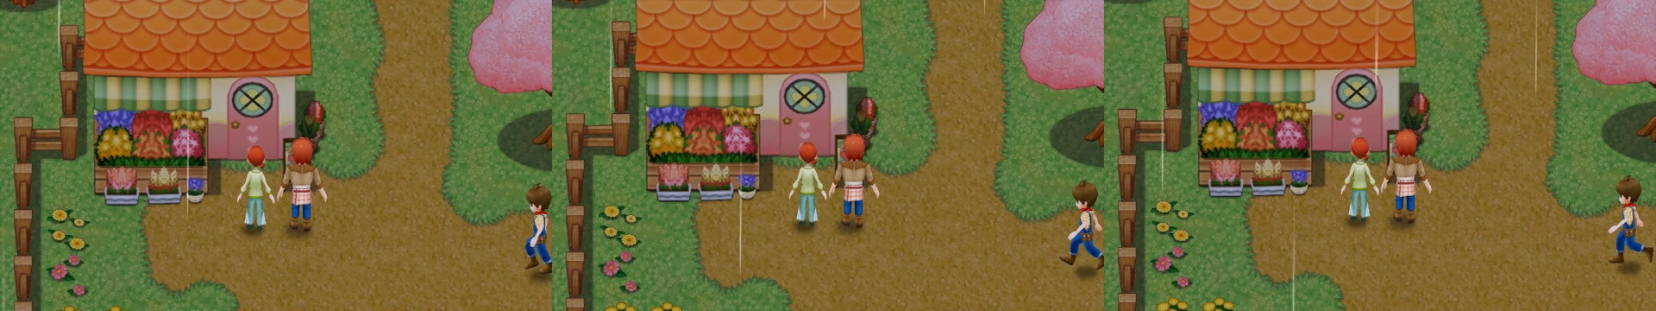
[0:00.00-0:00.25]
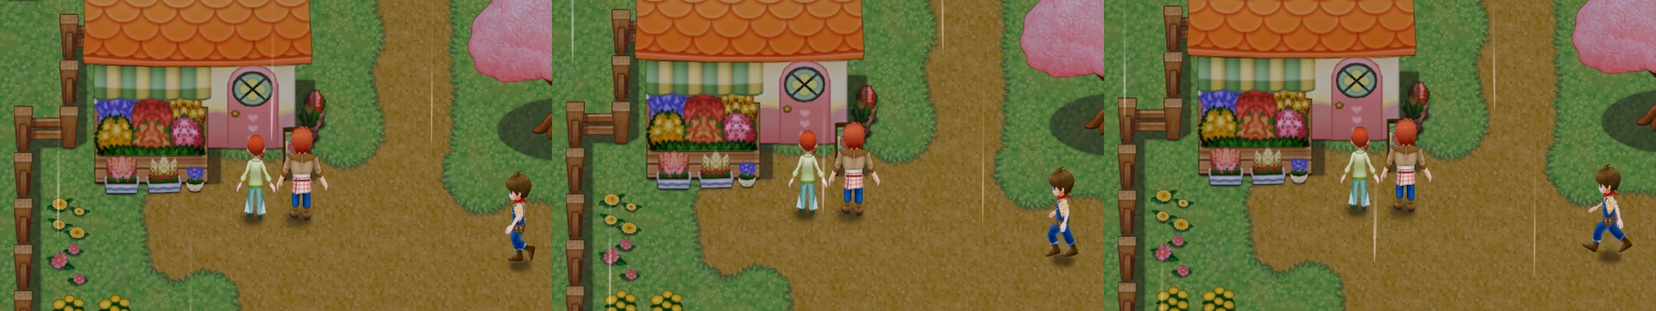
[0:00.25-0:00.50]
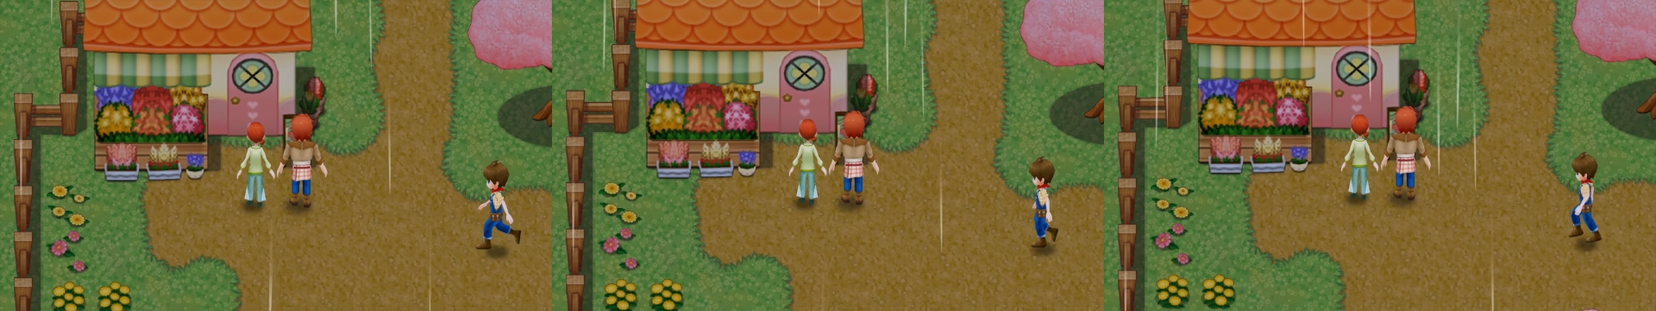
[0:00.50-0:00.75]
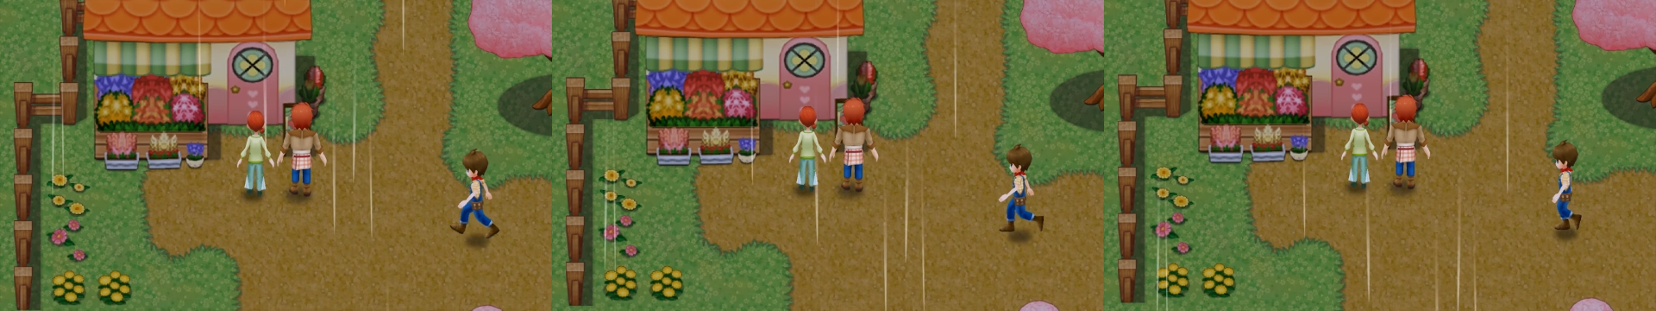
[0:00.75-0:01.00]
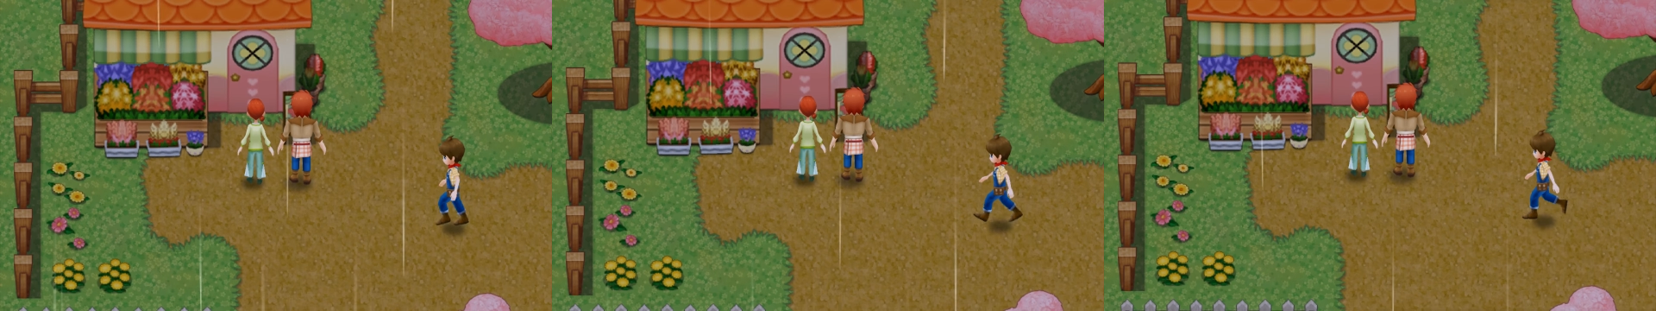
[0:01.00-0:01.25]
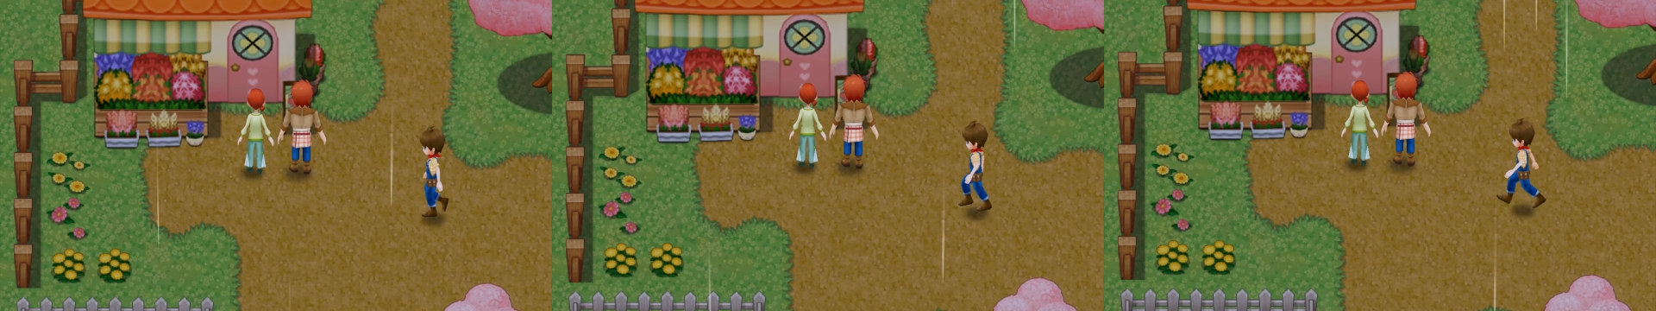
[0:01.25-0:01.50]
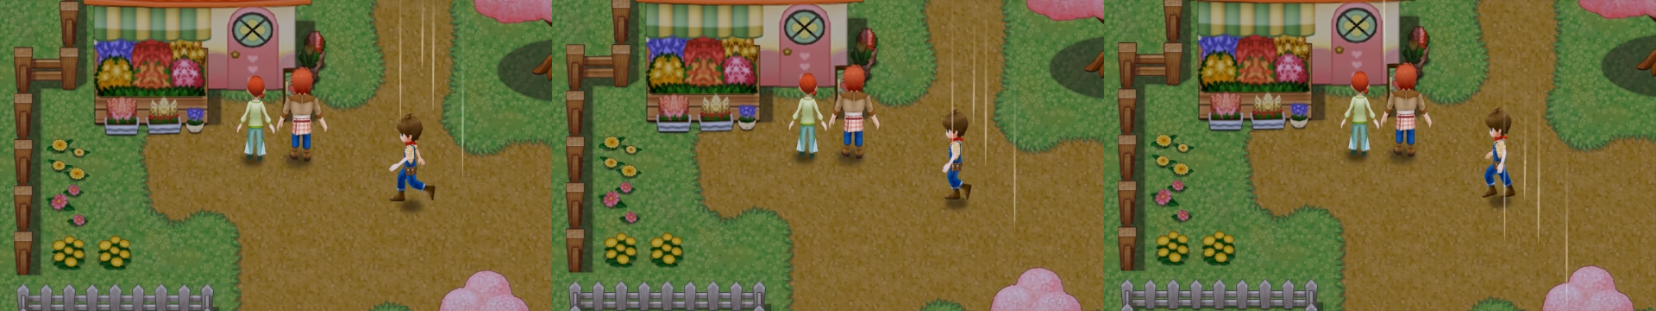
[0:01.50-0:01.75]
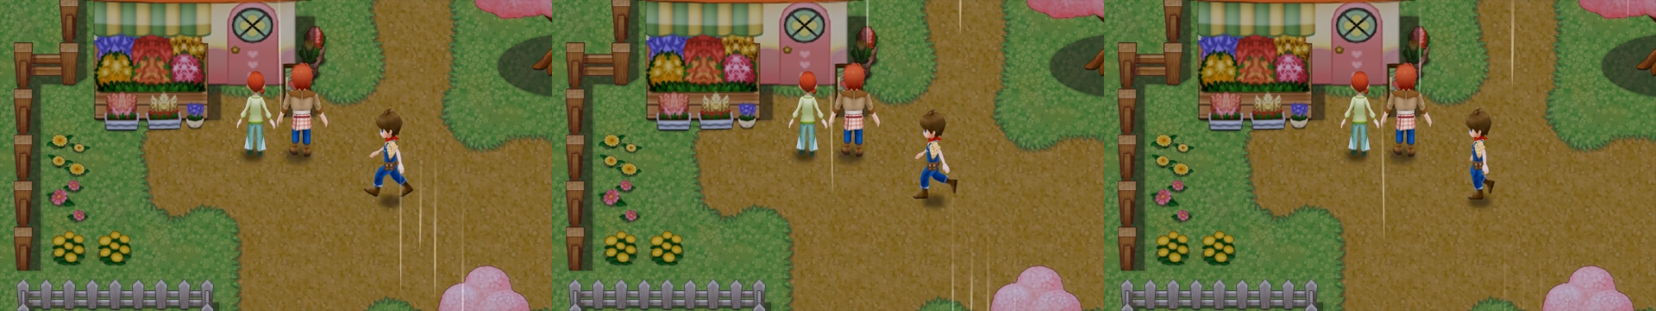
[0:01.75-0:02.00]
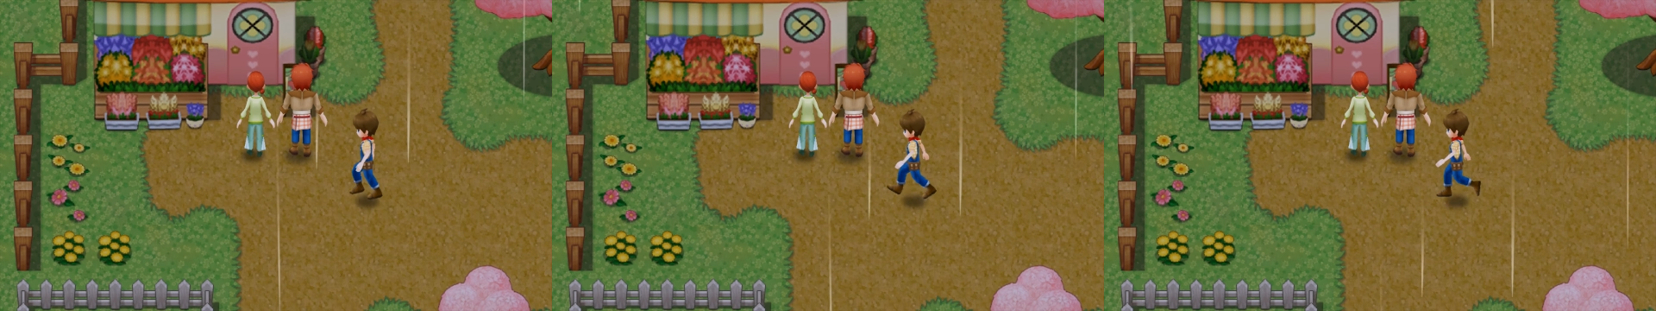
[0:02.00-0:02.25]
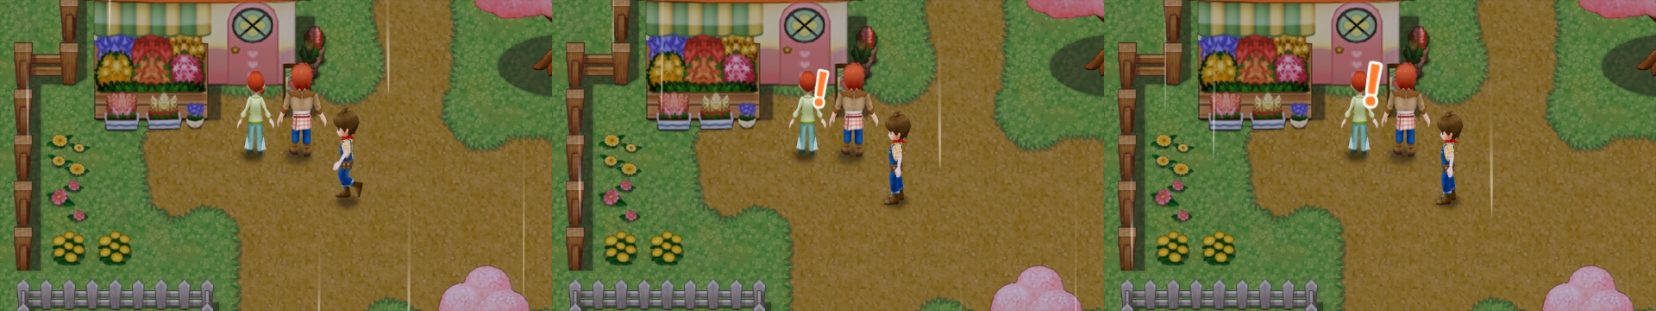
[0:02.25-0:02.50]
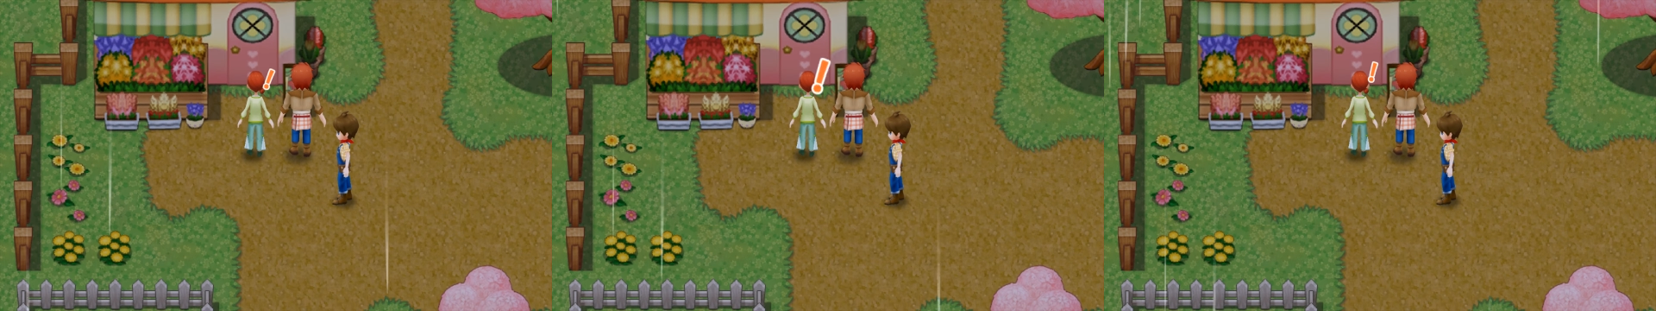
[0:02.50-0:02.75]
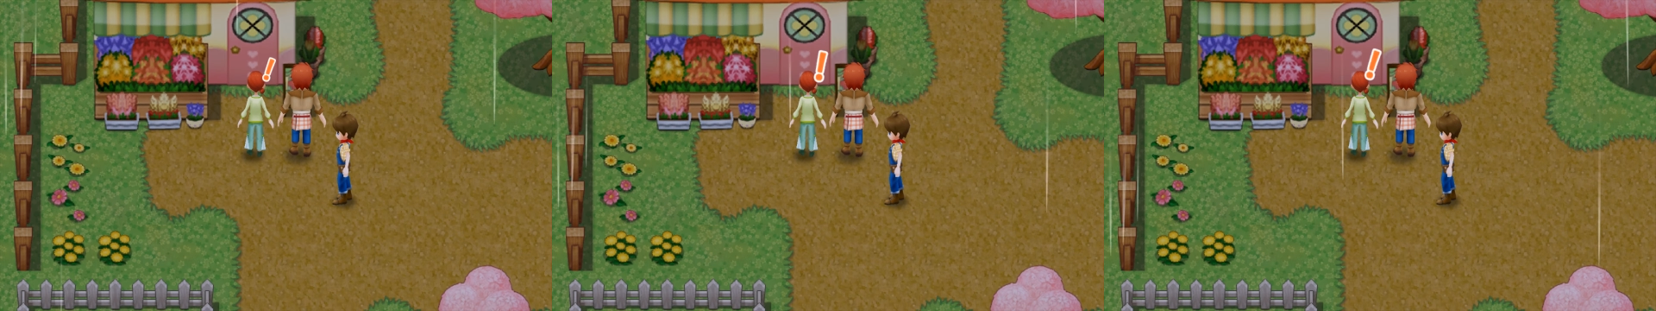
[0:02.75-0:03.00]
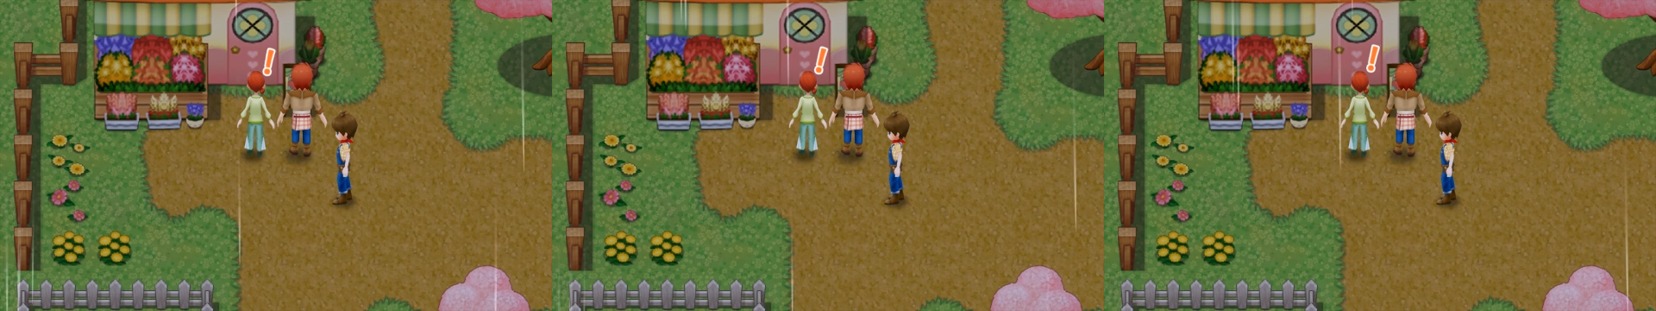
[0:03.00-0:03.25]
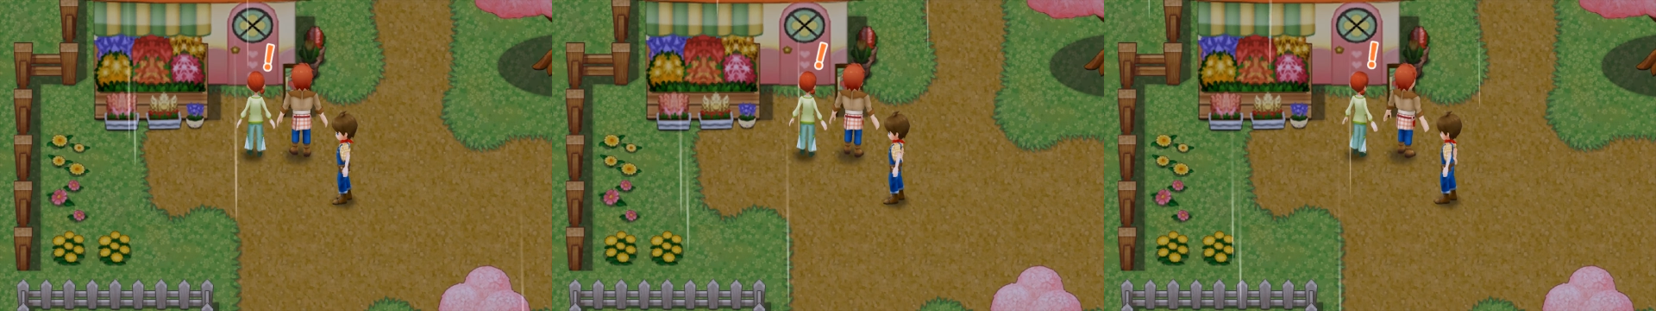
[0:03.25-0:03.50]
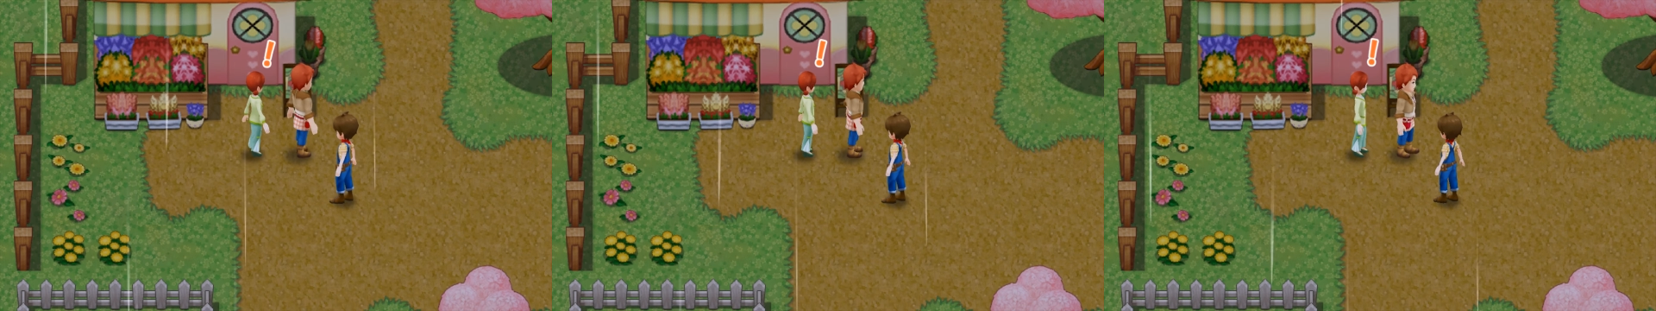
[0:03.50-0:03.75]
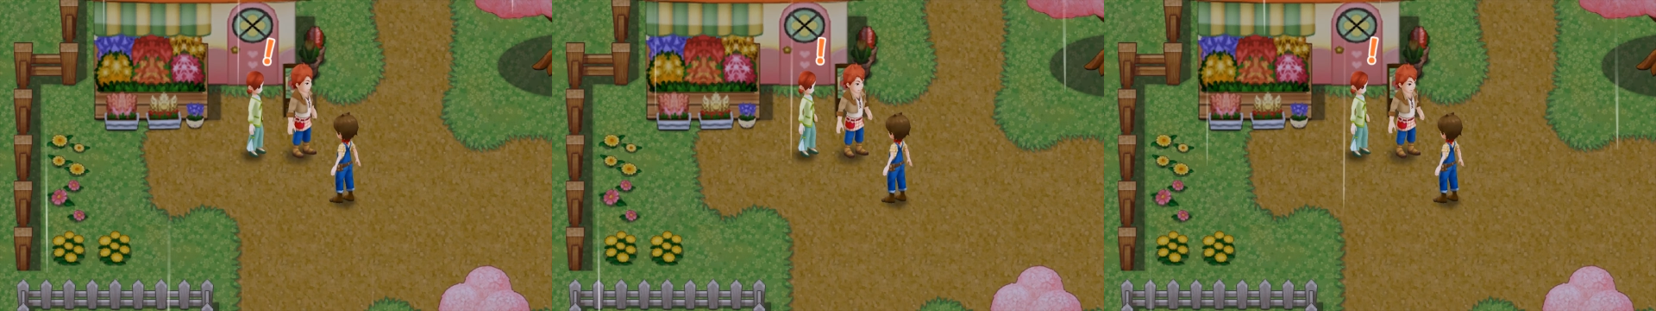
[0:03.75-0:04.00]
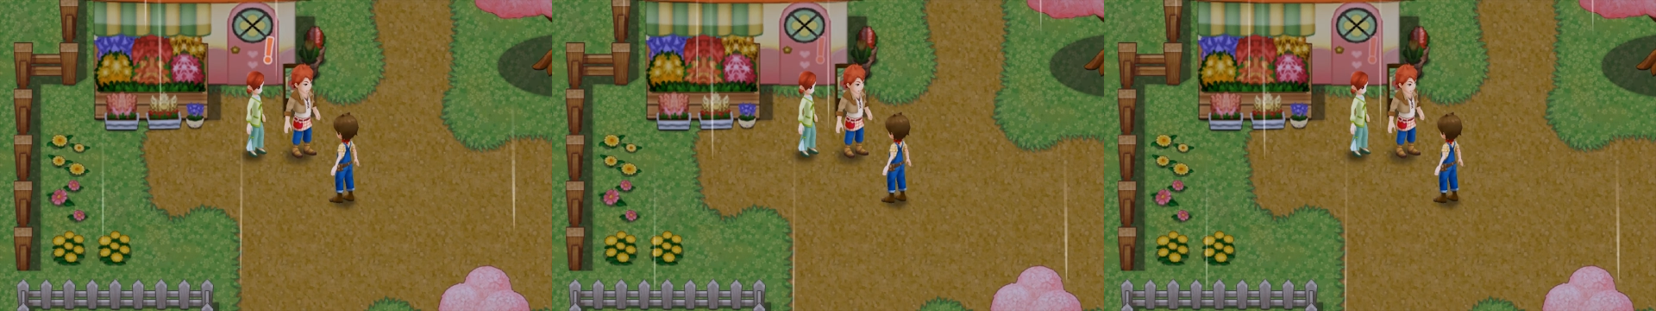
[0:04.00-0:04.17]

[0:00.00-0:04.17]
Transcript: (no speaker visible)